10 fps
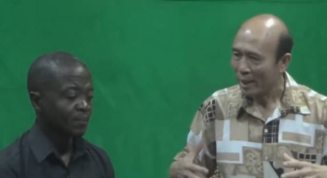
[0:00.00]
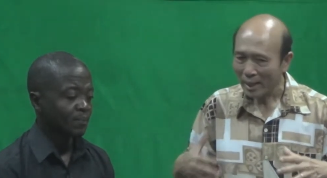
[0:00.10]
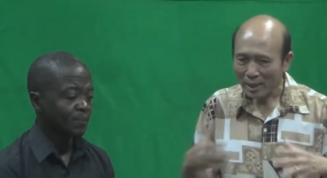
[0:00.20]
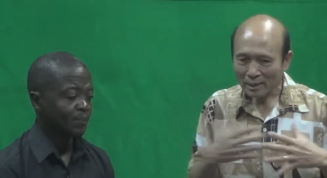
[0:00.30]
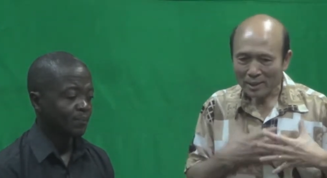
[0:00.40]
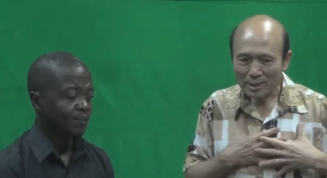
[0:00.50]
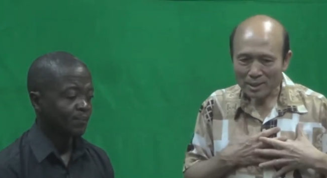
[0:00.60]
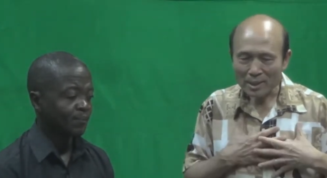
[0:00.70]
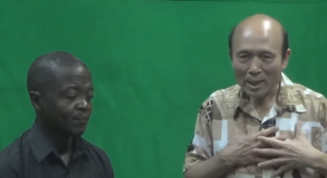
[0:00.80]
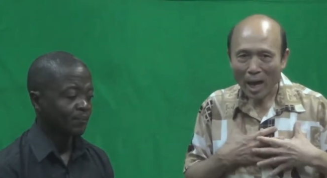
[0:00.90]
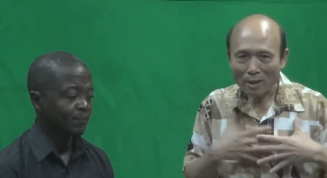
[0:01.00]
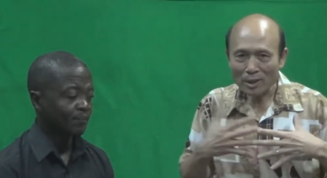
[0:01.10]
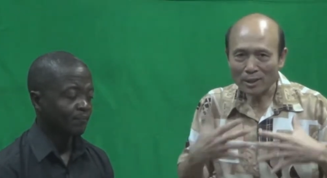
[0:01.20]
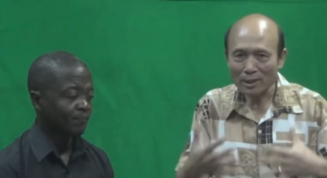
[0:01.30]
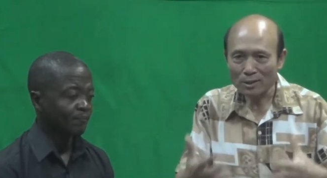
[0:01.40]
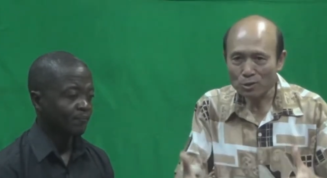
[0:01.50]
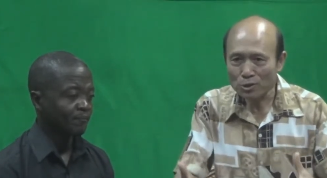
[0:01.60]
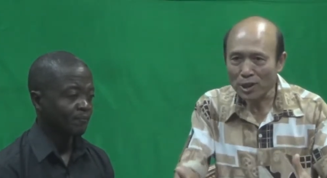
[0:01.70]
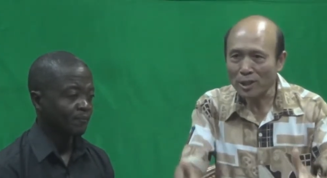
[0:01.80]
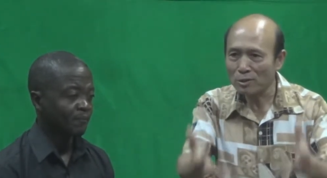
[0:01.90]
Speaker 1: And then they see how they can
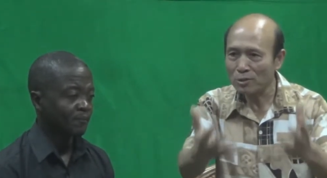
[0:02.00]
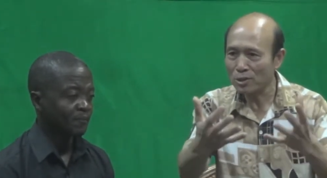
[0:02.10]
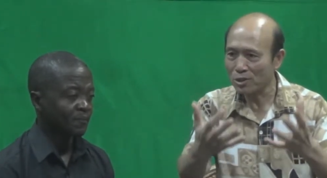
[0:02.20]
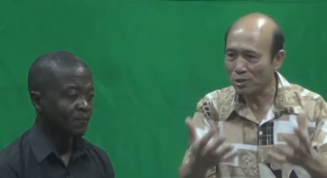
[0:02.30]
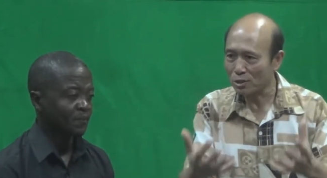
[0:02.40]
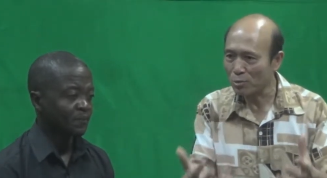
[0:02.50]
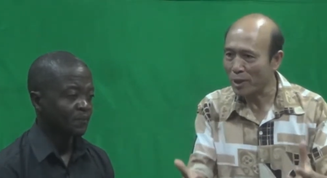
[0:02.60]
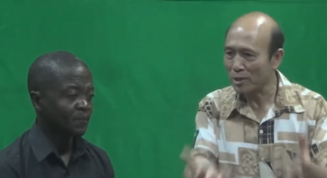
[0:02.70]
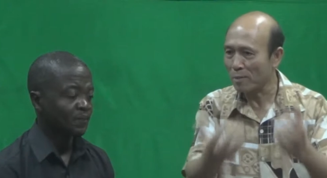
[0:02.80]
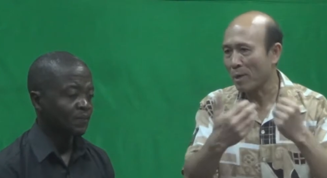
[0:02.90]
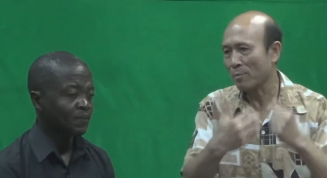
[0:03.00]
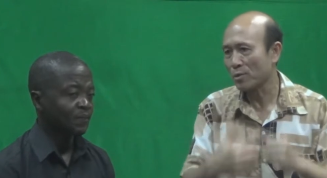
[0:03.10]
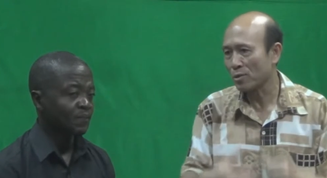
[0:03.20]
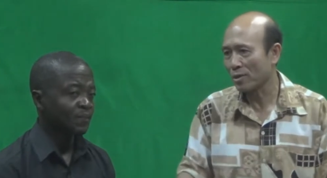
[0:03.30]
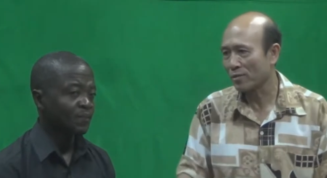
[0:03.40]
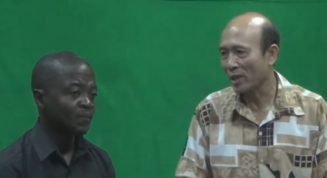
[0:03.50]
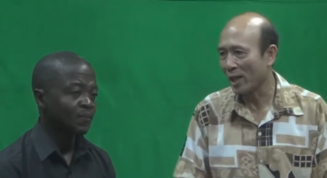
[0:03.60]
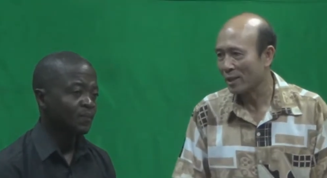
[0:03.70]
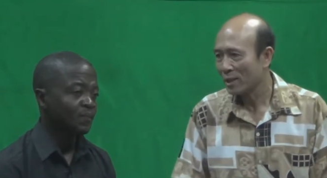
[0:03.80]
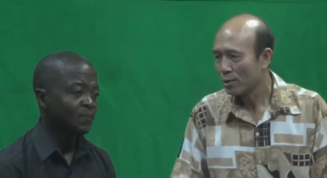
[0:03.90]
train Christians, raise them up to serve
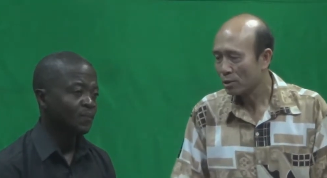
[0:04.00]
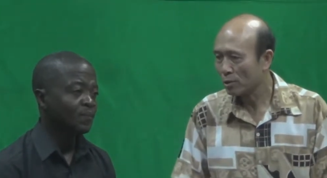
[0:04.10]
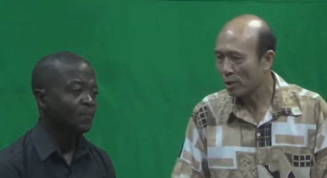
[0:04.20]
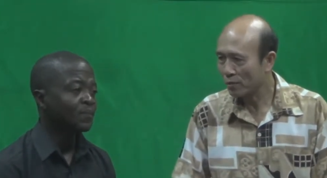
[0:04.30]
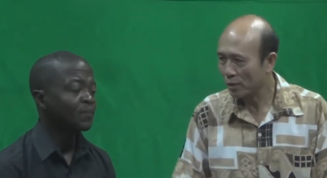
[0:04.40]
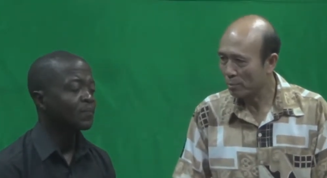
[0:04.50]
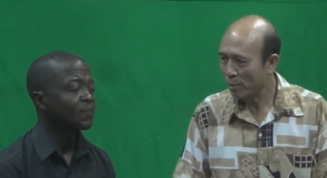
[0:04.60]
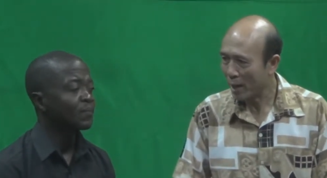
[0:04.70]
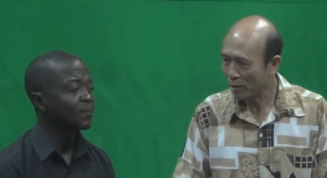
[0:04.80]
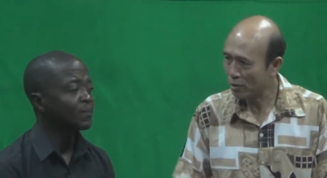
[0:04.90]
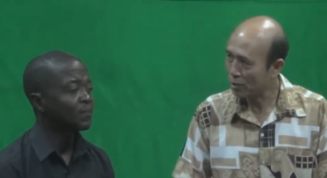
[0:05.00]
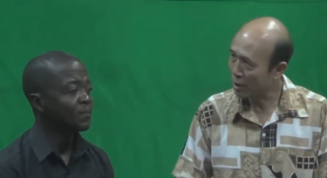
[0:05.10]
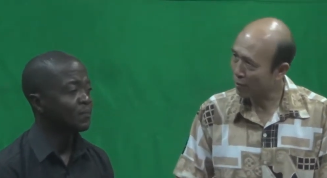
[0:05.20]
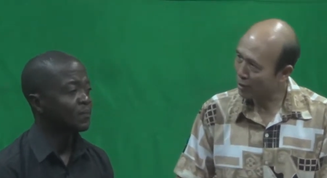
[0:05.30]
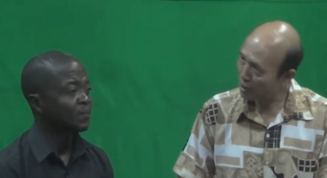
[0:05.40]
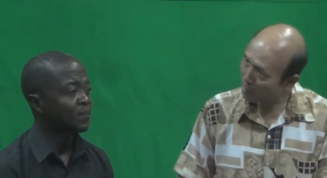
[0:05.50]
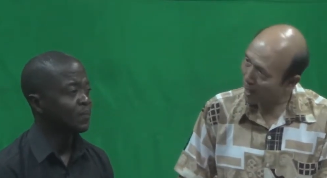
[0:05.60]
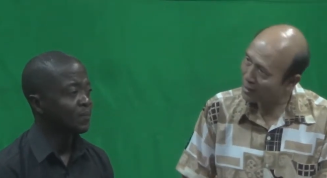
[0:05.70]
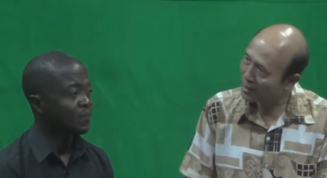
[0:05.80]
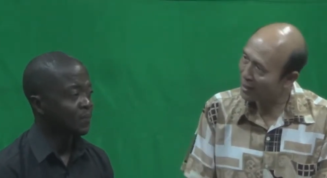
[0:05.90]
God. So different pastors have
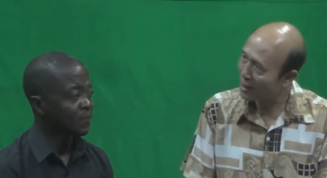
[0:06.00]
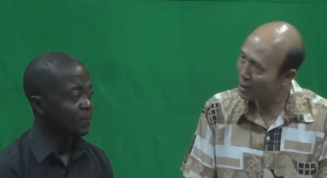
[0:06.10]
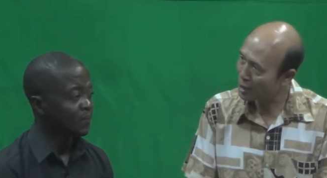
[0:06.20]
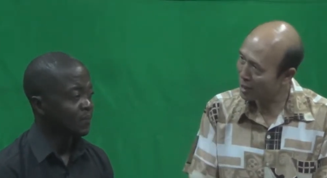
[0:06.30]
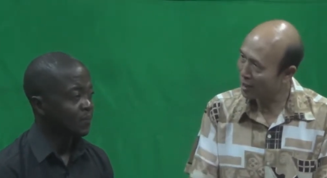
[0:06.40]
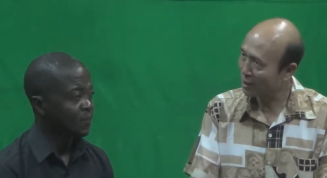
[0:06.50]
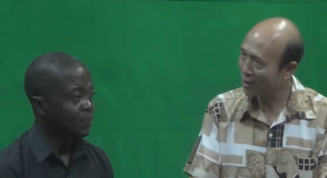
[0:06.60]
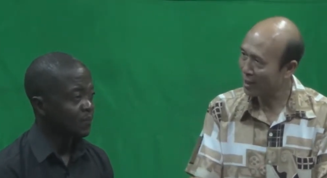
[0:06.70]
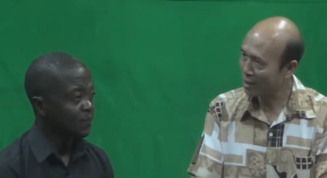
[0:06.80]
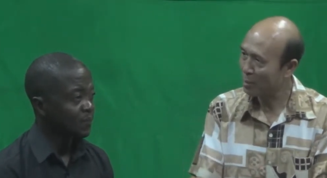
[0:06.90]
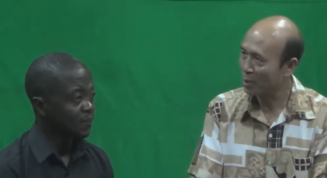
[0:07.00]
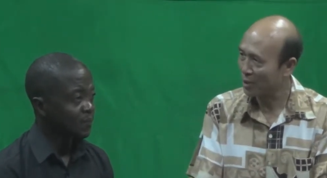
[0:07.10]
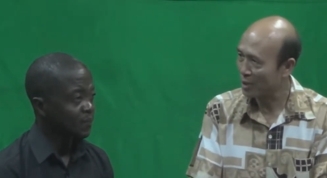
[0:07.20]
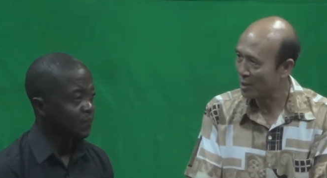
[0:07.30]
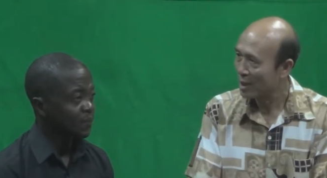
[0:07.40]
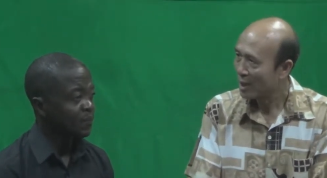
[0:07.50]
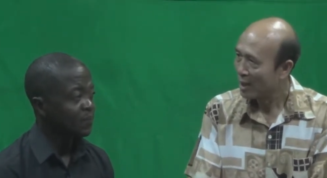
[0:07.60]
responded and shared the testimonies